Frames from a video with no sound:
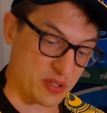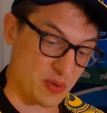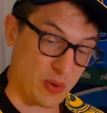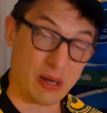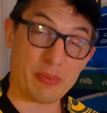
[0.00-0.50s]
The
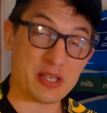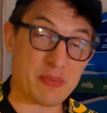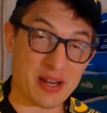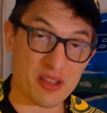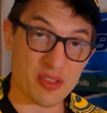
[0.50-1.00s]
Wallabies
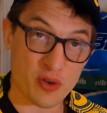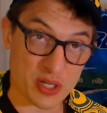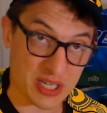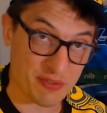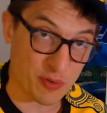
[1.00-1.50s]
made
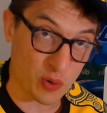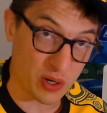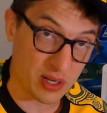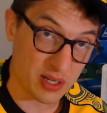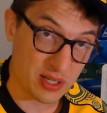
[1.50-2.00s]
34,